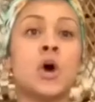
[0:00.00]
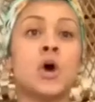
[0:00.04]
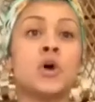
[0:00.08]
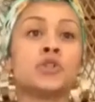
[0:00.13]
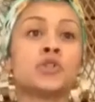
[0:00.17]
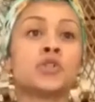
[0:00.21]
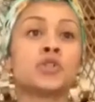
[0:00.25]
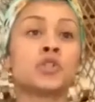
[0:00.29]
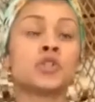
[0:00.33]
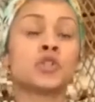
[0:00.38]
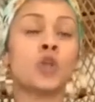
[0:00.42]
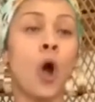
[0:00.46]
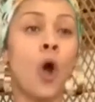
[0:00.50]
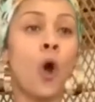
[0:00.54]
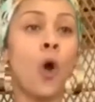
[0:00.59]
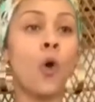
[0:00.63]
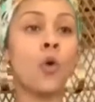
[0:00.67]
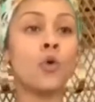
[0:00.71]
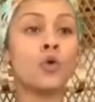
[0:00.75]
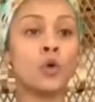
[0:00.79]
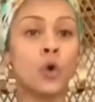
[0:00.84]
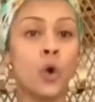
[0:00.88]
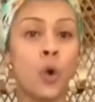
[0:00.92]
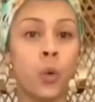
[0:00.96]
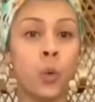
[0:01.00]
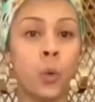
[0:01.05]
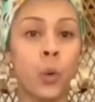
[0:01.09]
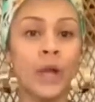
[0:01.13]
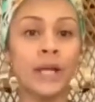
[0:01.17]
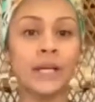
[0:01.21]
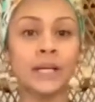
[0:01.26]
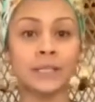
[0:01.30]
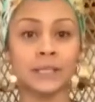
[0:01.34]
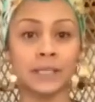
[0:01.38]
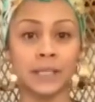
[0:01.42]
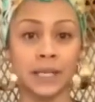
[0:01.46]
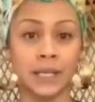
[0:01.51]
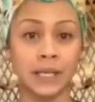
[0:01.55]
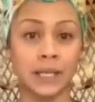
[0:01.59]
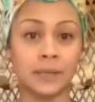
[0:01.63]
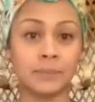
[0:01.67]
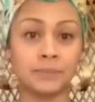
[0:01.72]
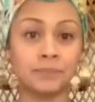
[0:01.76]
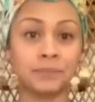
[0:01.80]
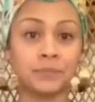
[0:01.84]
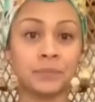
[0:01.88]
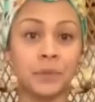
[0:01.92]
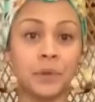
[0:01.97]
so
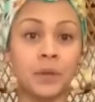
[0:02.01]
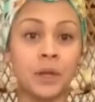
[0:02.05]
quickly,